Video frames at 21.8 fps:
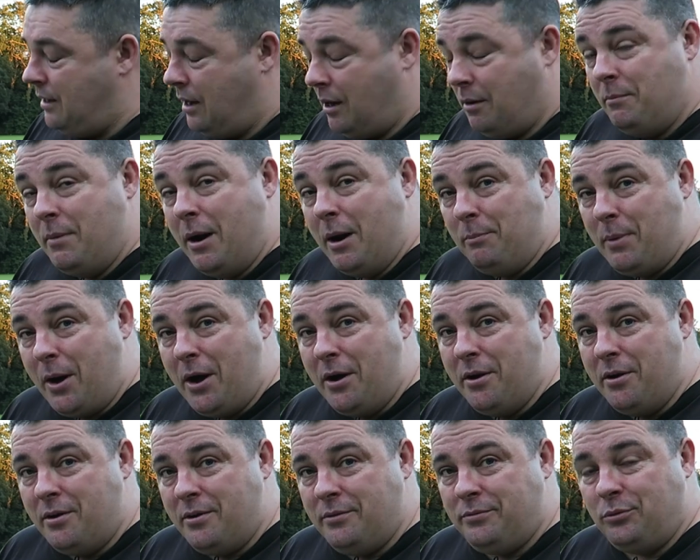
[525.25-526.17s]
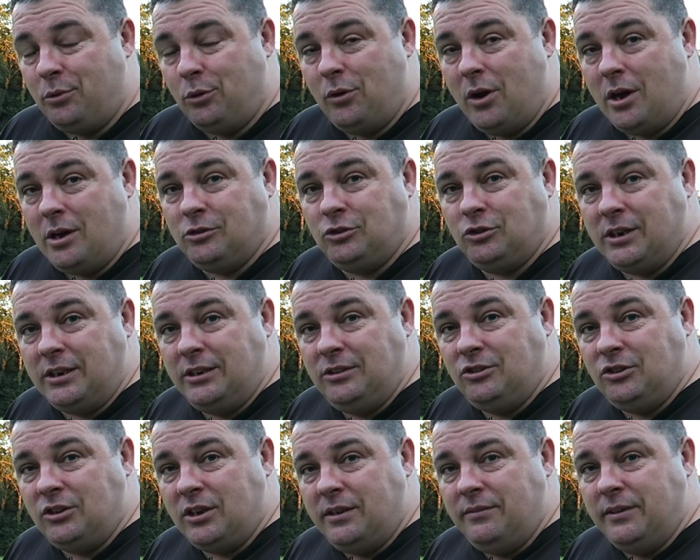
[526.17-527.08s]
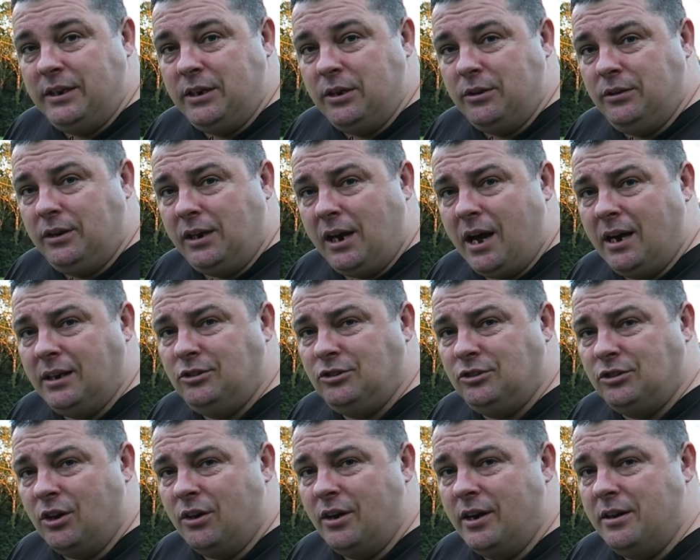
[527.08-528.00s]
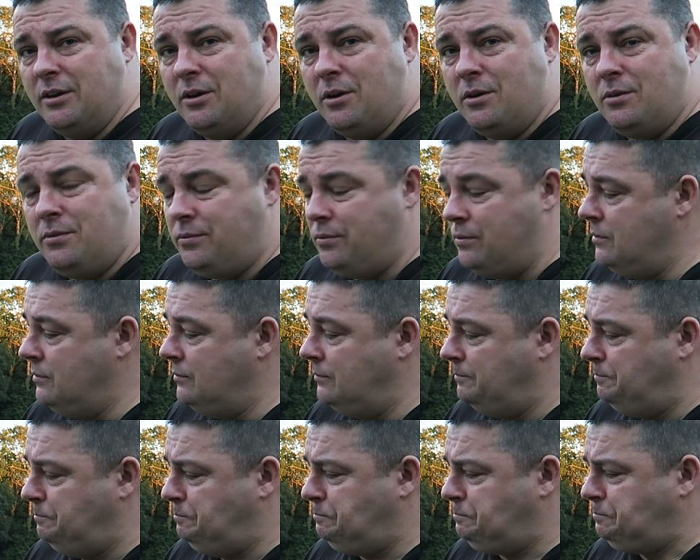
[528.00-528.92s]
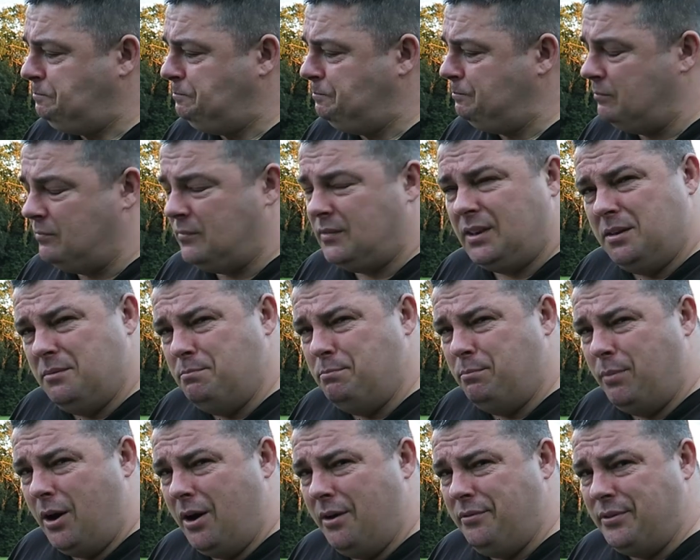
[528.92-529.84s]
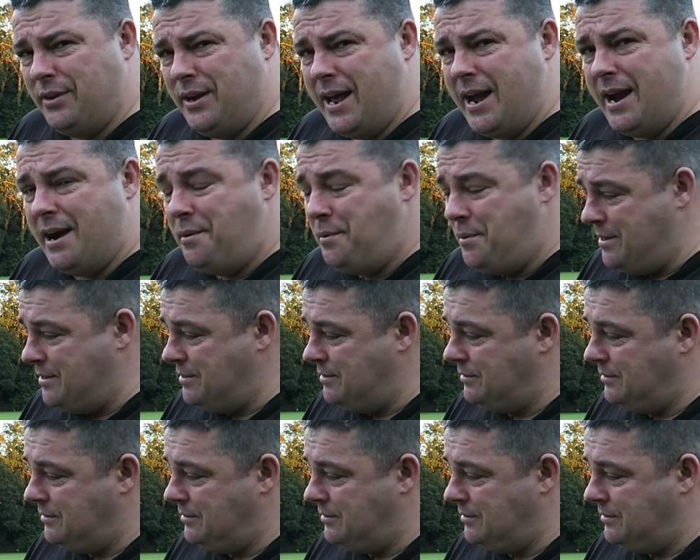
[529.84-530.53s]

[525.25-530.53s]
I'm Matt Barnard for RCTV-UK, signing off. Bye for now.